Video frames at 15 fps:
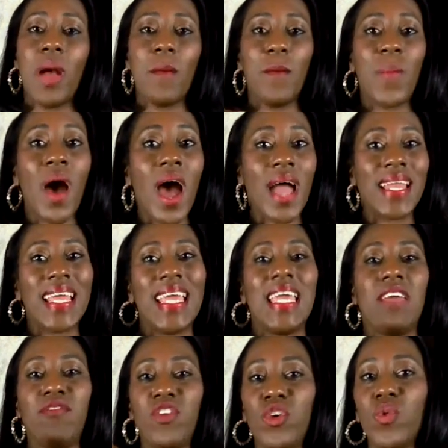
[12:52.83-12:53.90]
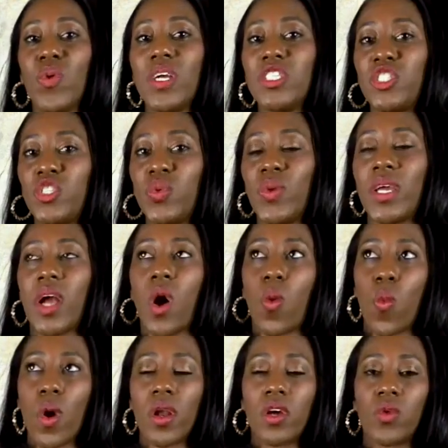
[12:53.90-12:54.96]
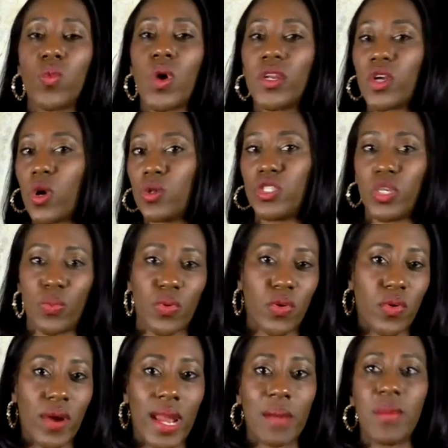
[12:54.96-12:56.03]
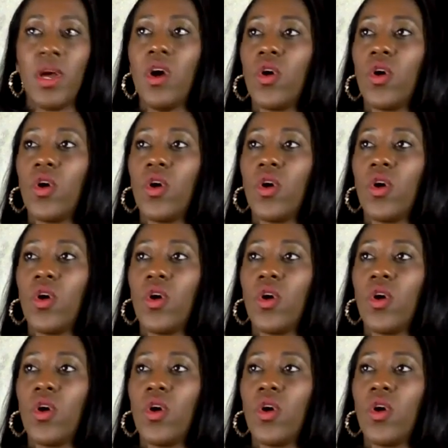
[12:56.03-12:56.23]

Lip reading: But if you are doing a one-on-one coaching program,